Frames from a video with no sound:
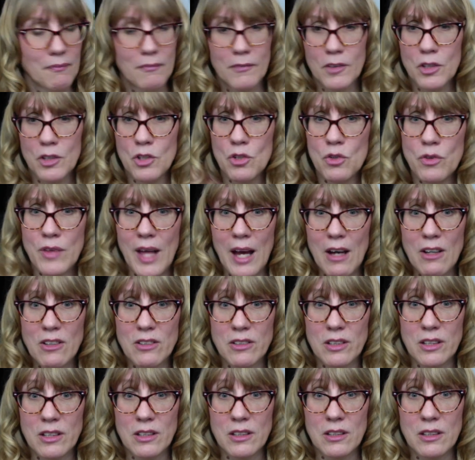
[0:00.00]

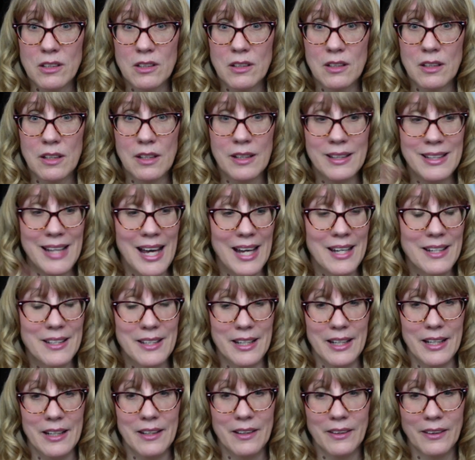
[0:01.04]

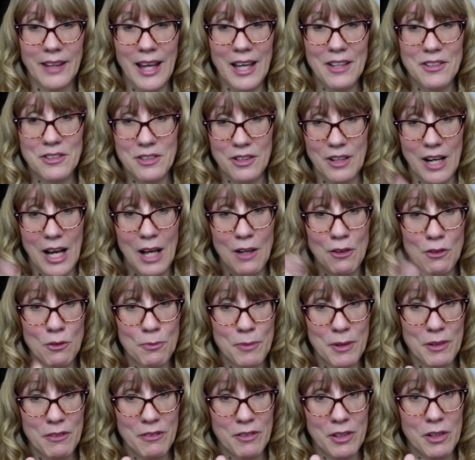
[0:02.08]
2019, last year. I will
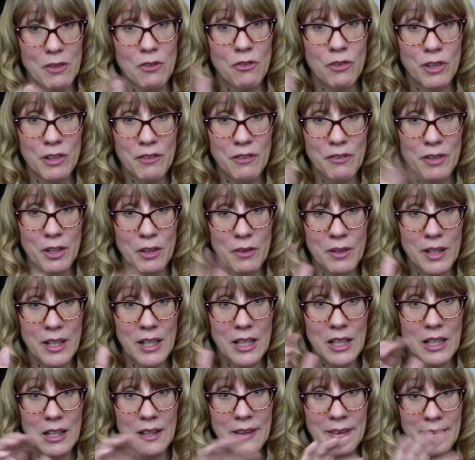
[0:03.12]
be re-
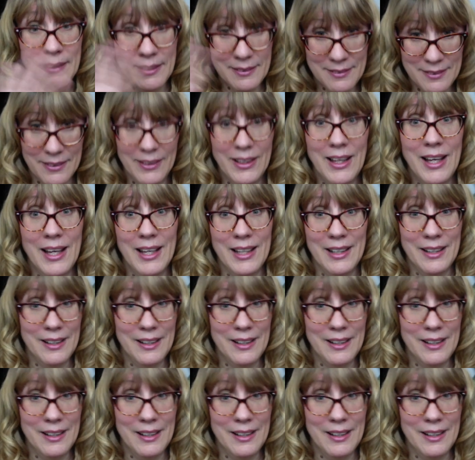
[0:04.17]
reviewing this line